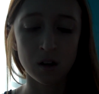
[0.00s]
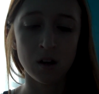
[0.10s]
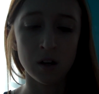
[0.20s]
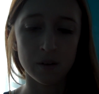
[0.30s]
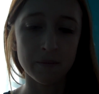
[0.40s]

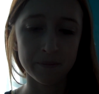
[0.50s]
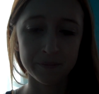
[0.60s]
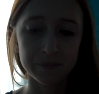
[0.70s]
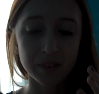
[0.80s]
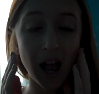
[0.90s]

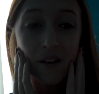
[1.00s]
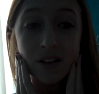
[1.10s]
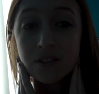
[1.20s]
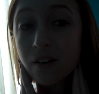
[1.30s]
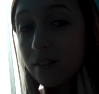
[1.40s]

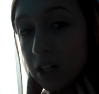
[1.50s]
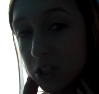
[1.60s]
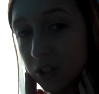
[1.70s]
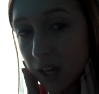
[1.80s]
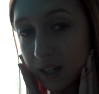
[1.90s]
obvious
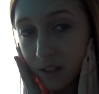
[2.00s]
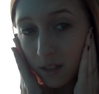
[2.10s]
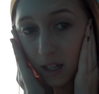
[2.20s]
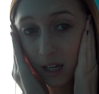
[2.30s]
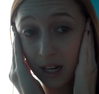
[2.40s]
foundation
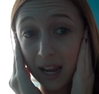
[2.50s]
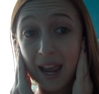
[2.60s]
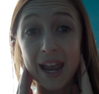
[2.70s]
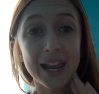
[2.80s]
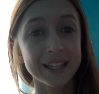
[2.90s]
lines, and I
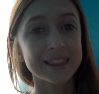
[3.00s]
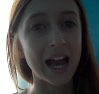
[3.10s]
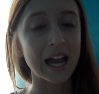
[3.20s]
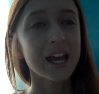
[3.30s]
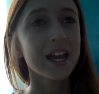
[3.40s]
hate
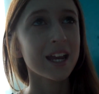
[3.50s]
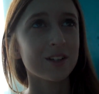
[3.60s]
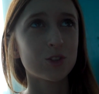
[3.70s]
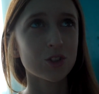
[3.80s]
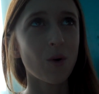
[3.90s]
that.
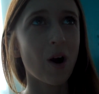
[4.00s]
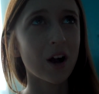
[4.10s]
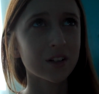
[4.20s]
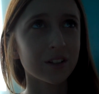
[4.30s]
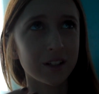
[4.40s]
It's so
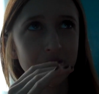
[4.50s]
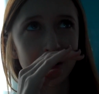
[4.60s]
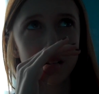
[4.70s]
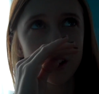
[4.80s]
ugly.